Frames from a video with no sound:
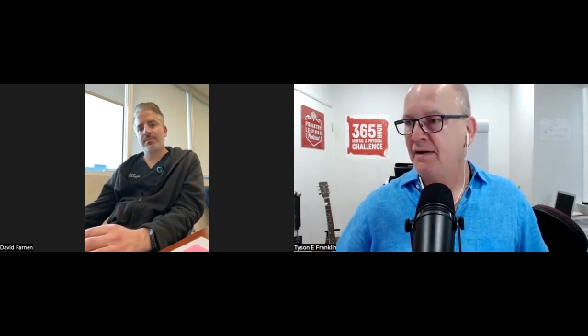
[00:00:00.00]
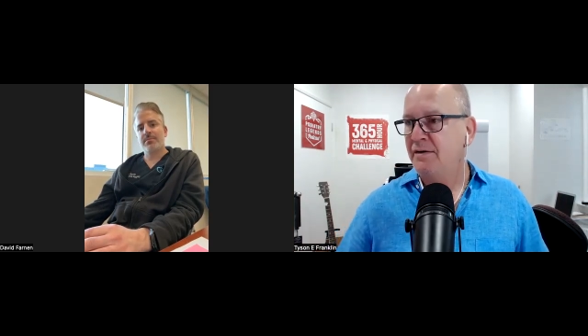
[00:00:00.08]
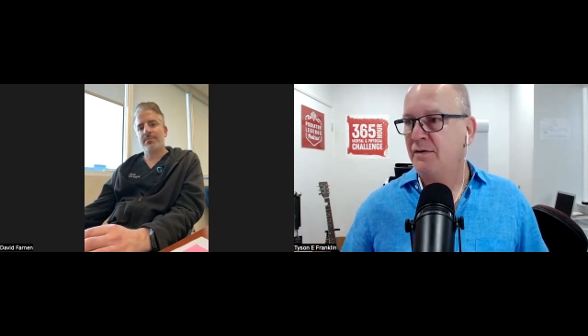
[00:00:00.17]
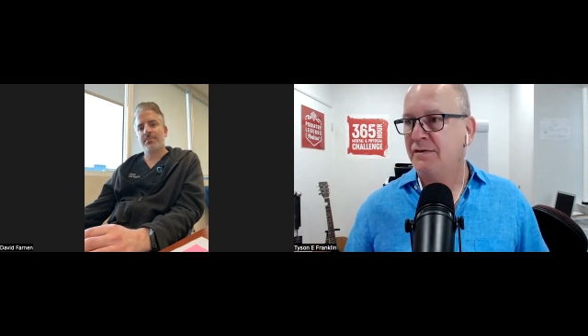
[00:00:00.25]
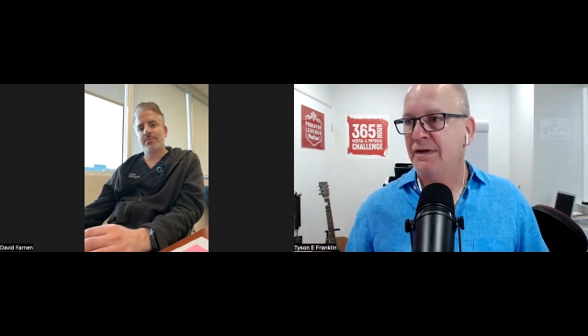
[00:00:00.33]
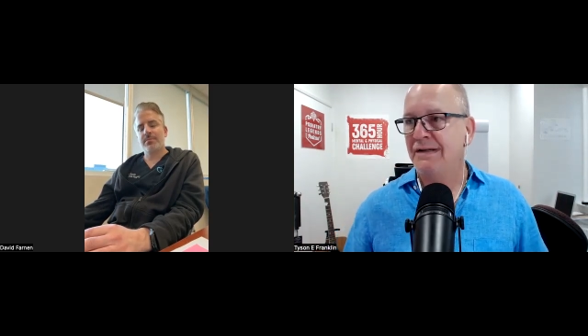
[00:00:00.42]

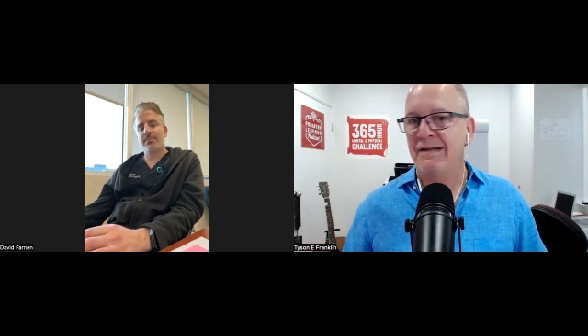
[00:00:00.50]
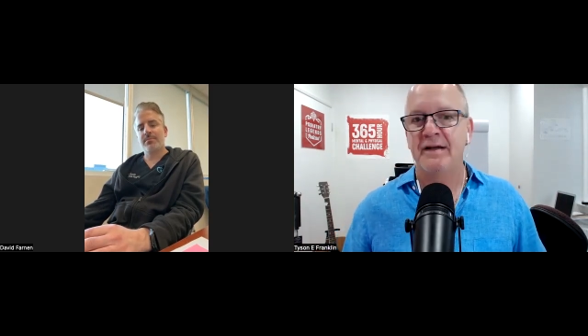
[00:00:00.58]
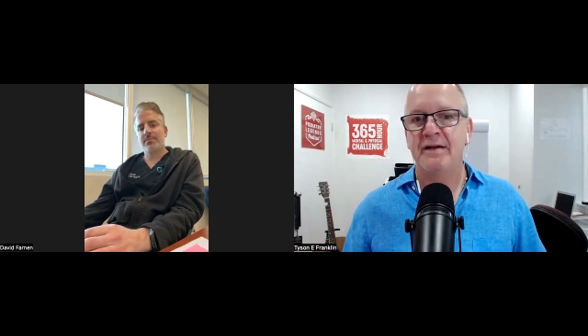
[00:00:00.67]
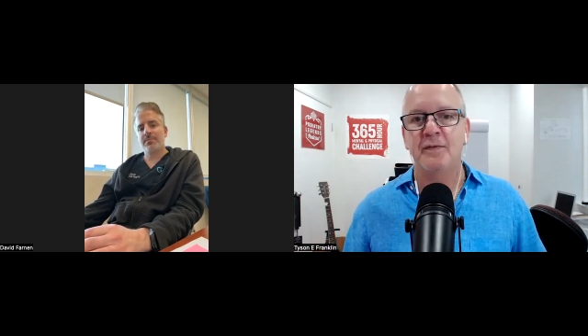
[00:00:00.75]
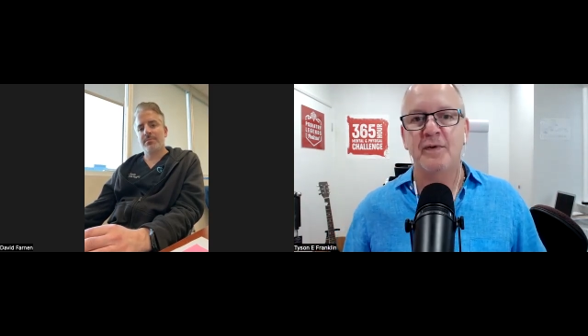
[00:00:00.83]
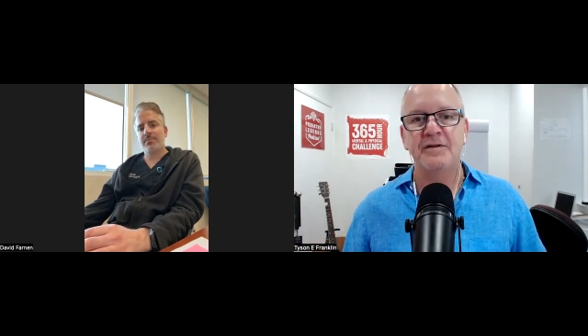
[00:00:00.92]
Dr.
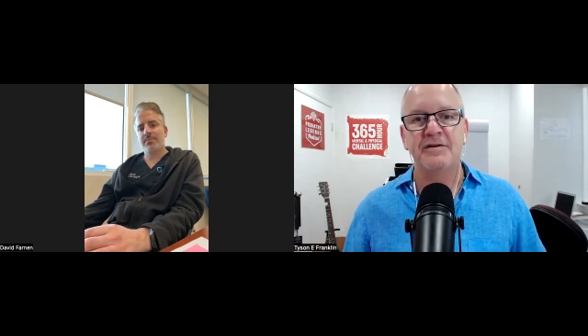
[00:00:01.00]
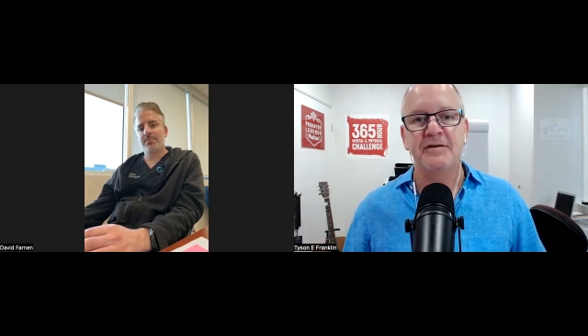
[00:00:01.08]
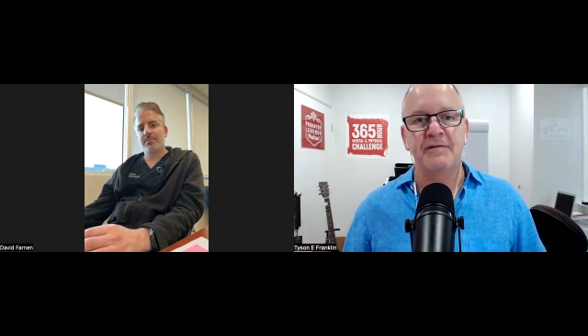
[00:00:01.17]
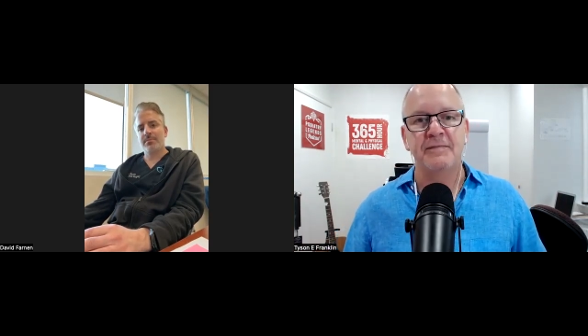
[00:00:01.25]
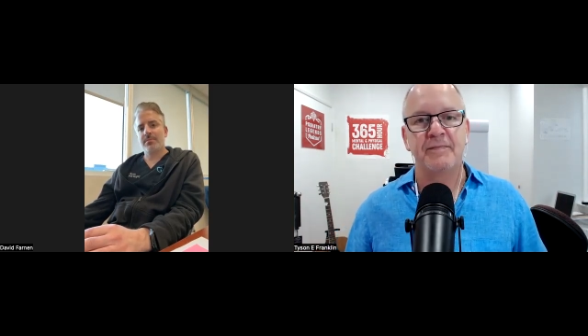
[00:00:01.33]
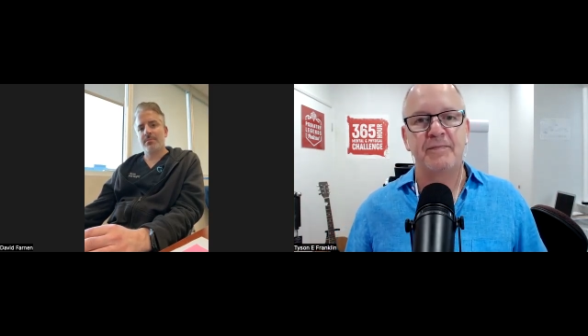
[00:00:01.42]
Leonard
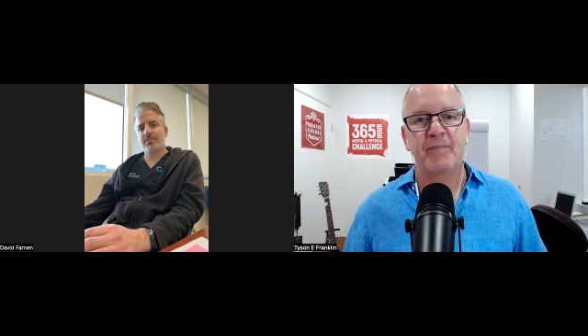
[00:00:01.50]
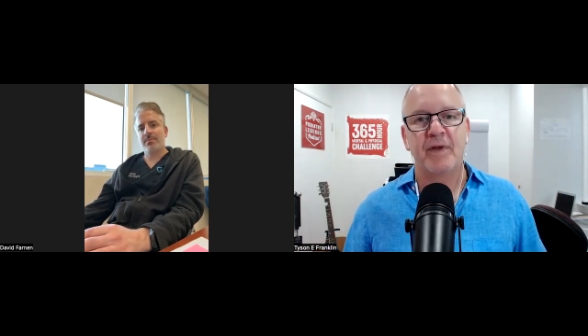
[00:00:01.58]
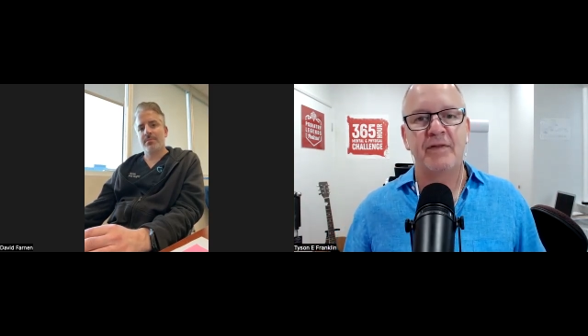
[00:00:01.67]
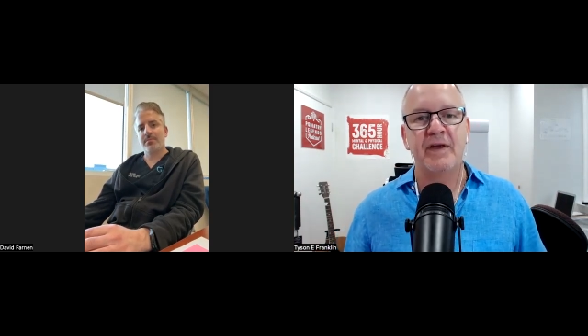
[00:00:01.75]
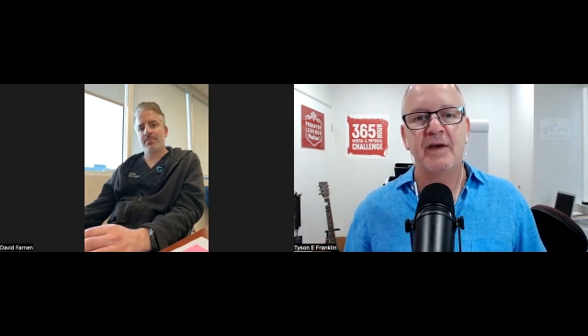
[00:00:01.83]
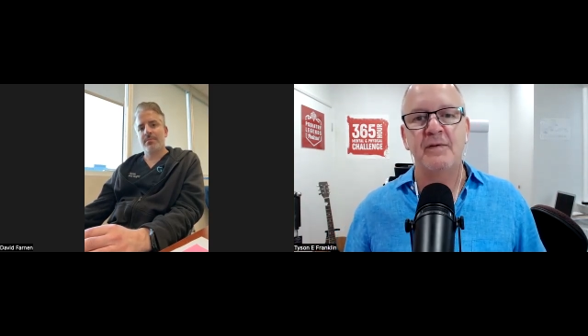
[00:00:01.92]
Winston, I
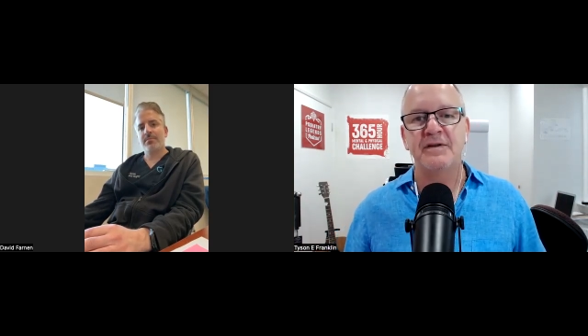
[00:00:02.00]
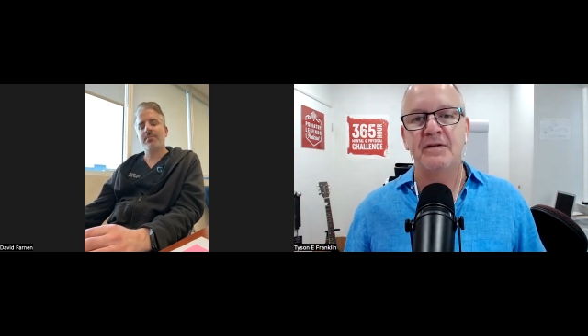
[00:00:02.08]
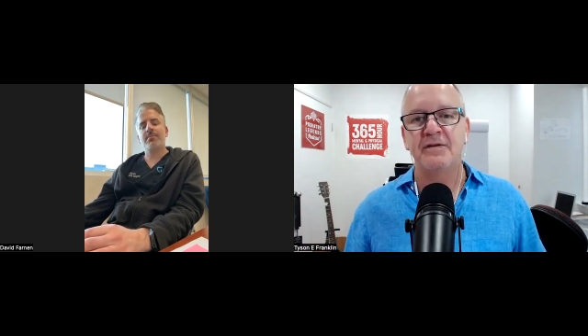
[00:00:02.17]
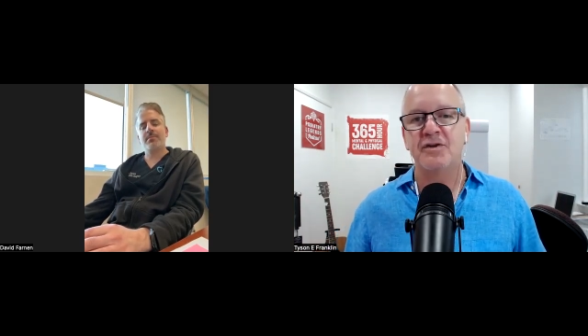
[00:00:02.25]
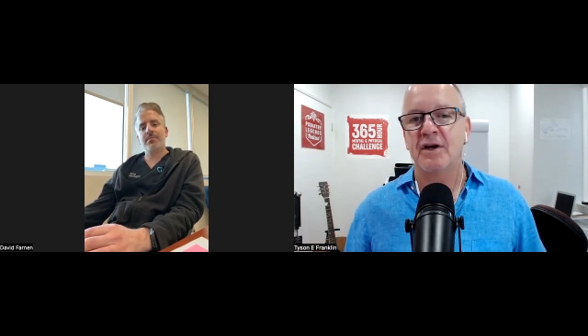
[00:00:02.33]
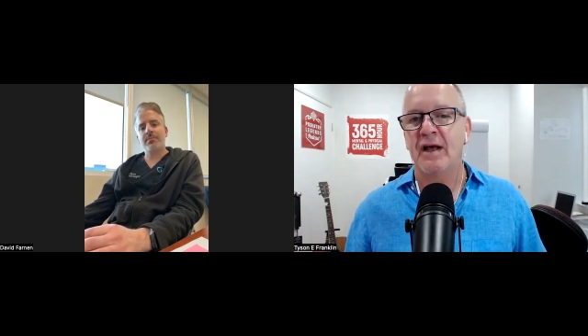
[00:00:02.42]
think he was in
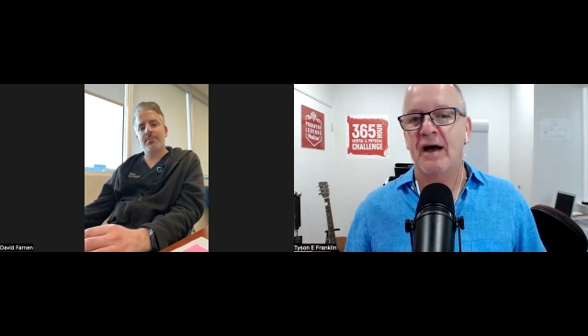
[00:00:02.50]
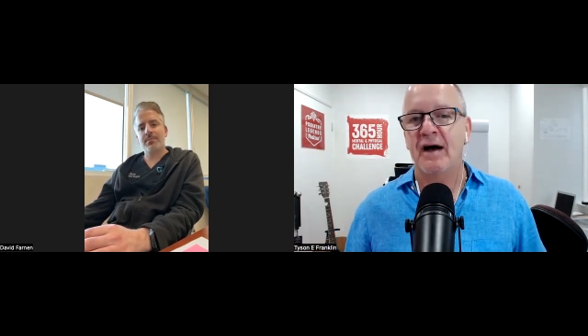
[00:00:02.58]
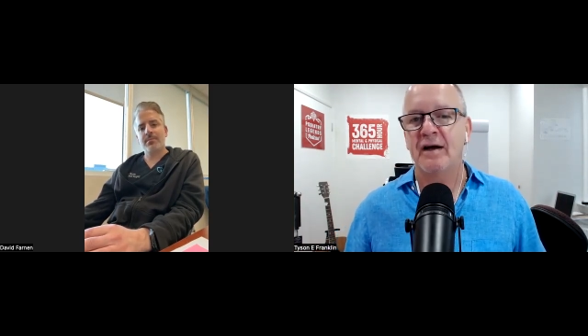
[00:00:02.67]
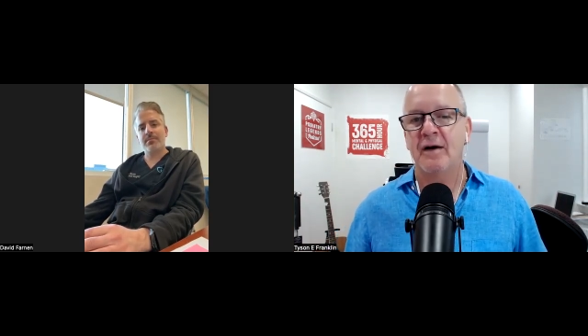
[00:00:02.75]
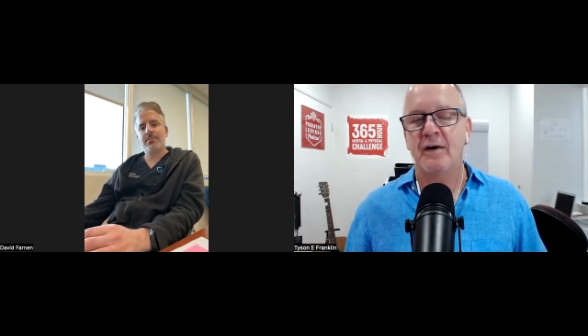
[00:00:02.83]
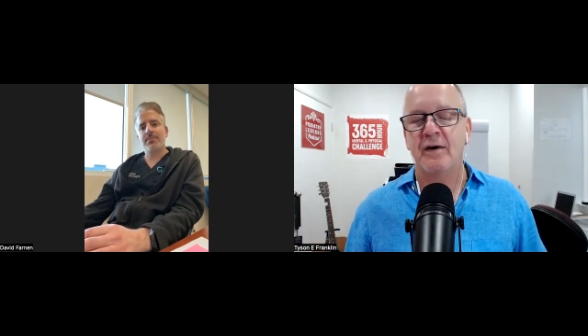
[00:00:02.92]
the
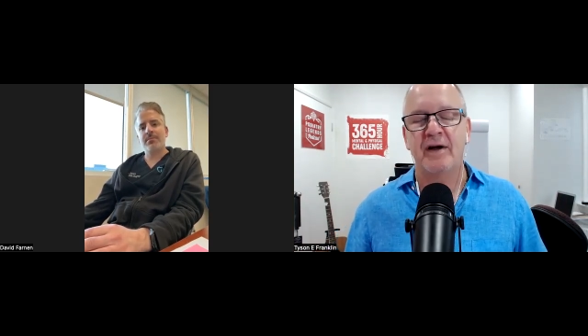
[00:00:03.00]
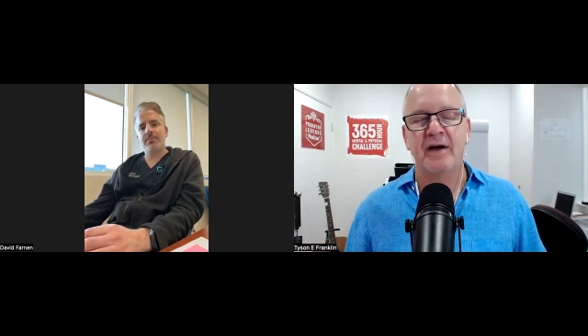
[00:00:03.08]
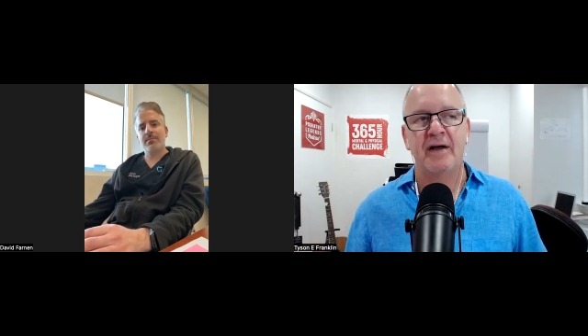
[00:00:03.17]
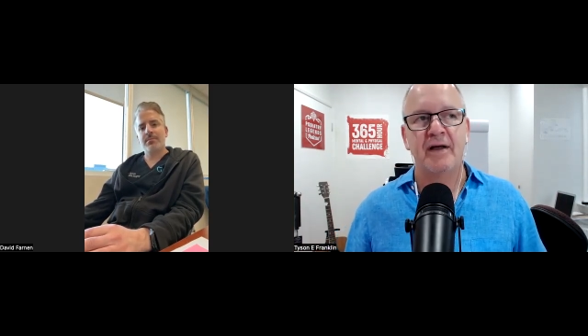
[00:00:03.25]
Chicago area,